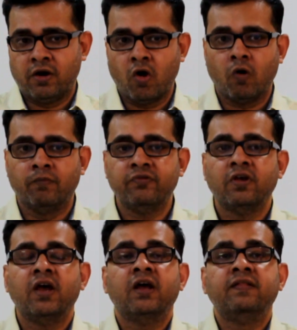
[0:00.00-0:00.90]
norms,
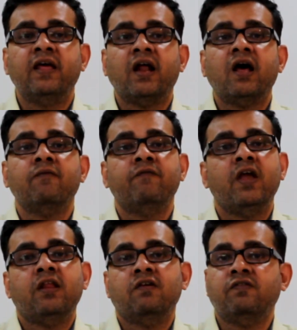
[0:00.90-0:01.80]
there are
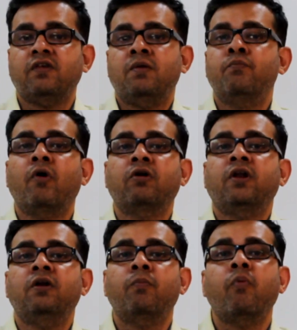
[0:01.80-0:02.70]
various
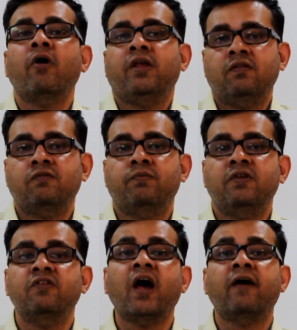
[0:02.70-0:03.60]
important points
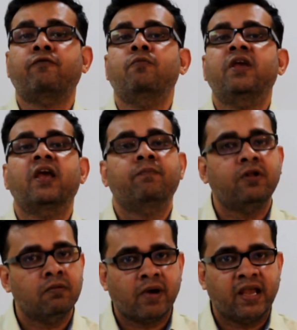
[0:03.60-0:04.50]
which have to be kept
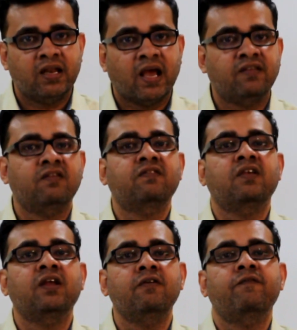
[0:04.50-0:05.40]
in mind as a
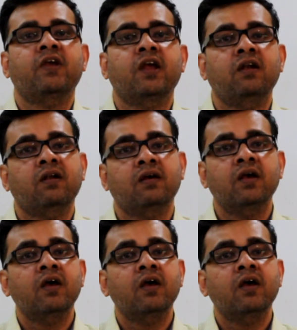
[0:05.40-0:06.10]
significant